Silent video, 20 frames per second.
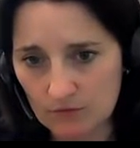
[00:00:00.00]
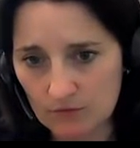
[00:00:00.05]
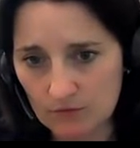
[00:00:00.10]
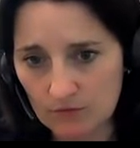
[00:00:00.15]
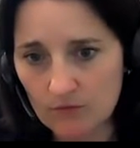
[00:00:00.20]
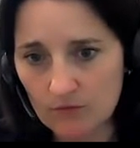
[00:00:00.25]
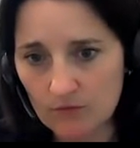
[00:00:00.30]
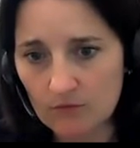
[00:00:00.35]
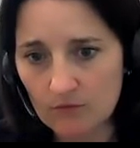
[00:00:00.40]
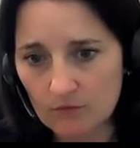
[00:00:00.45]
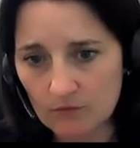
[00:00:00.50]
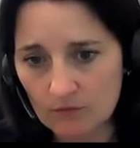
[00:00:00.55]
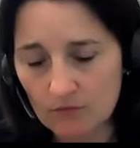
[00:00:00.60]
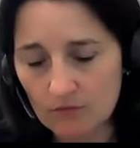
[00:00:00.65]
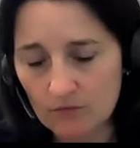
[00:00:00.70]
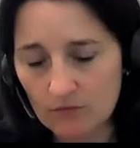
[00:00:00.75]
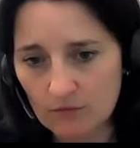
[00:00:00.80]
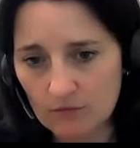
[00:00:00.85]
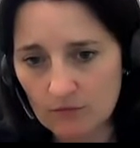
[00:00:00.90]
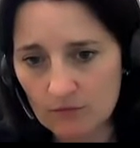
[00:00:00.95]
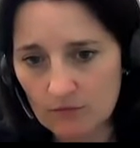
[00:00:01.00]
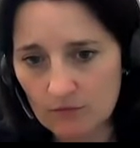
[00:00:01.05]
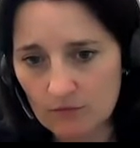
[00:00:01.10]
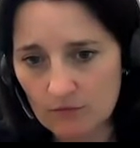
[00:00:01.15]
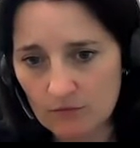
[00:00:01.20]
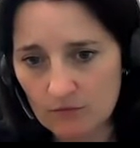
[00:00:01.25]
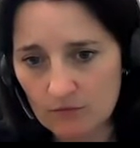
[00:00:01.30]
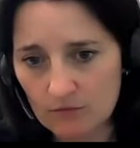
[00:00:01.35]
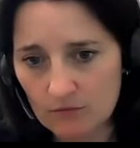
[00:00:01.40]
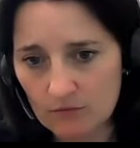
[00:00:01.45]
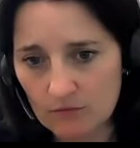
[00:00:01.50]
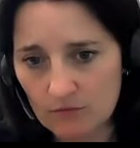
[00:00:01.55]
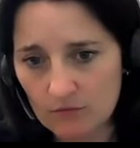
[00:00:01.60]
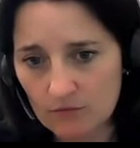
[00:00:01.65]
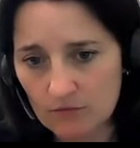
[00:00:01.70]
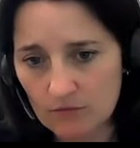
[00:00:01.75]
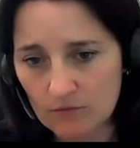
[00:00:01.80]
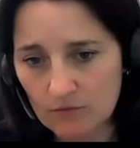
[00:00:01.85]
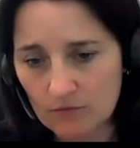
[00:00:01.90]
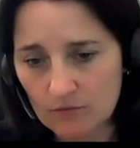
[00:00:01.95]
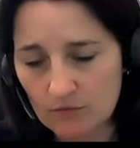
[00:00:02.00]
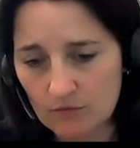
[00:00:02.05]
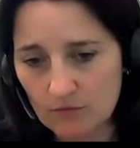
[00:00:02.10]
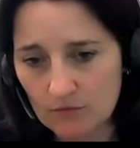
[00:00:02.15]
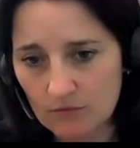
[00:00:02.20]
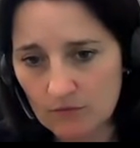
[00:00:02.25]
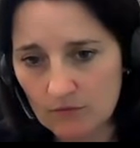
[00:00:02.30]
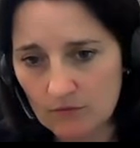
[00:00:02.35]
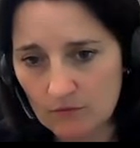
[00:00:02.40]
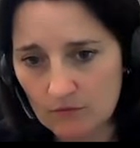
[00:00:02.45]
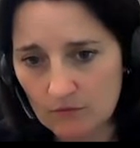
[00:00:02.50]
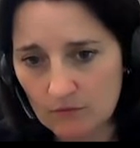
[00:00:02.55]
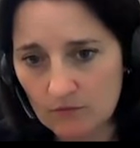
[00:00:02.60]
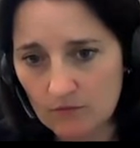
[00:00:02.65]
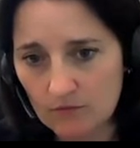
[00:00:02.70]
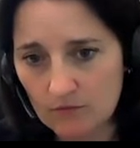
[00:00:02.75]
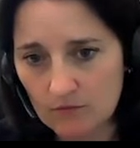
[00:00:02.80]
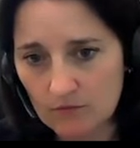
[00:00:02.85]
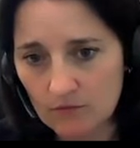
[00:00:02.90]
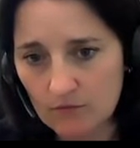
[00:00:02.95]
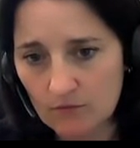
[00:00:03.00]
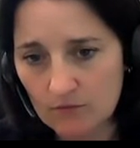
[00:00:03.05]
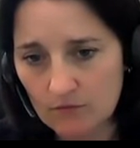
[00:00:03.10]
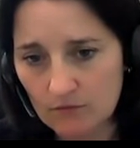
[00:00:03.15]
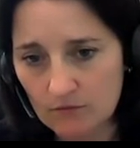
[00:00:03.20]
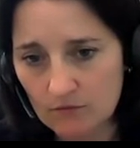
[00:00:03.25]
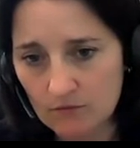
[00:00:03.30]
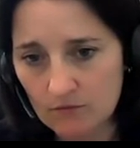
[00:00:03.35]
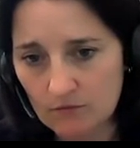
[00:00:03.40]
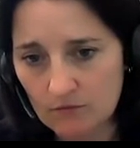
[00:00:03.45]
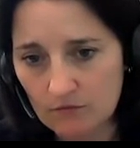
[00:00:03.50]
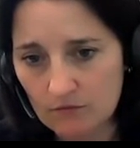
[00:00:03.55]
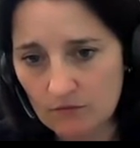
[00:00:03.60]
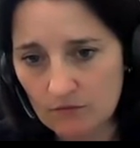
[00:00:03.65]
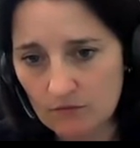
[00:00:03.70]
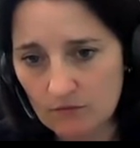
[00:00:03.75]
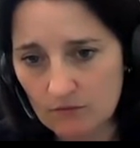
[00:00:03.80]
(not speaking)